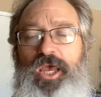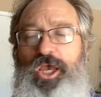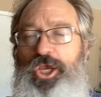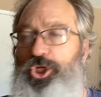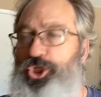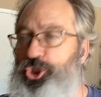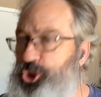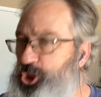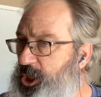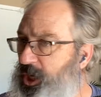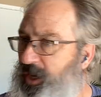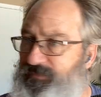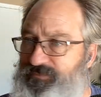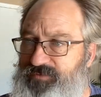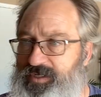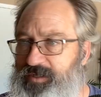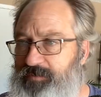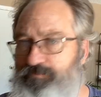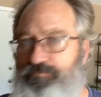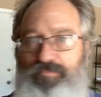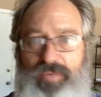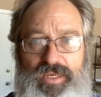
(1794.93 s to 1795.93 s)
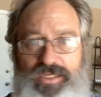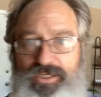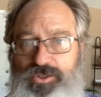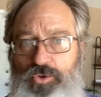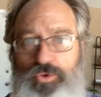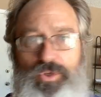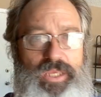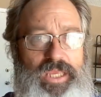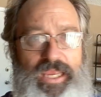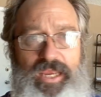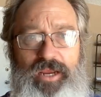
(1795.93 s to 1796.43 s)
shift
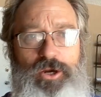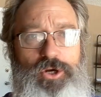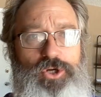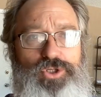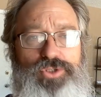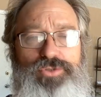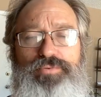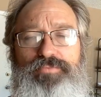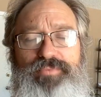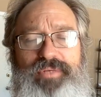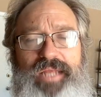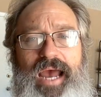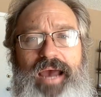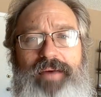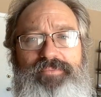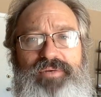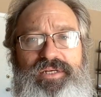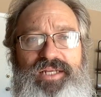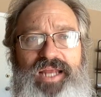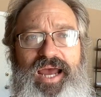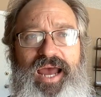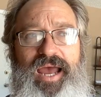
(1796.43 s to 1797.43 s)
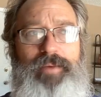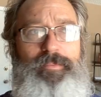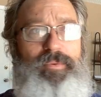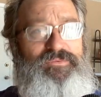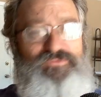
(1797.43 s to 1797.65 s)
mental gears from time to time.